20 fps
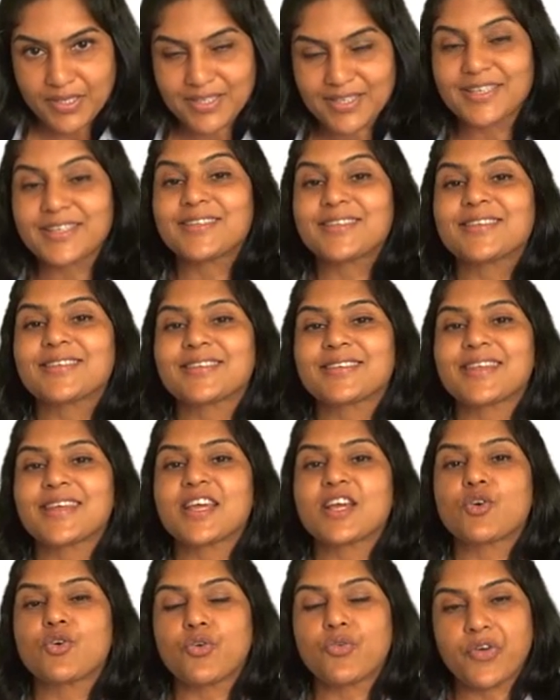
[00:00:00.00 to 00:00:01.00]
since
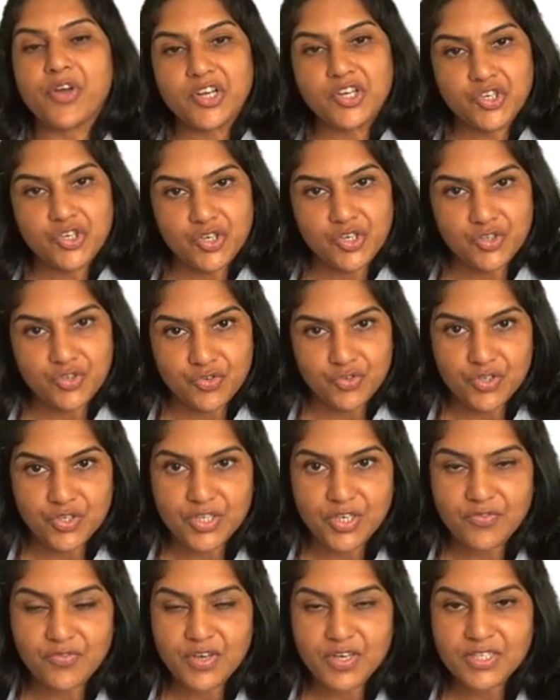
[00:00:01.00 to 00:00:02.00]
the co-venture is
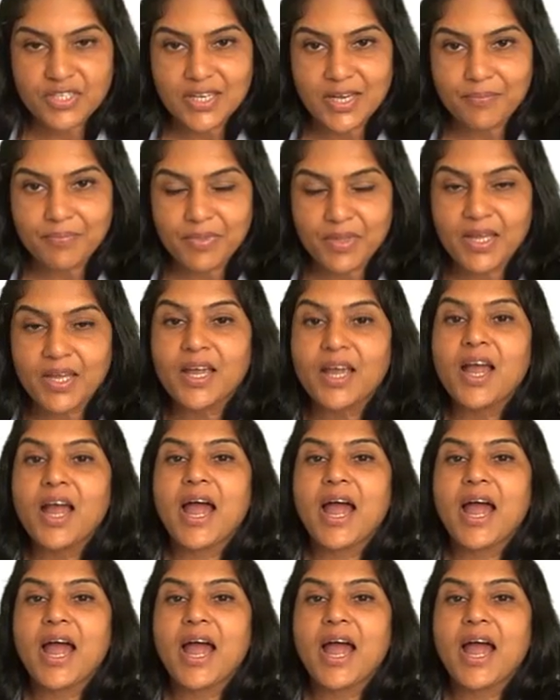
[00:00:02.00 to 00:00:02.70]
receiving something.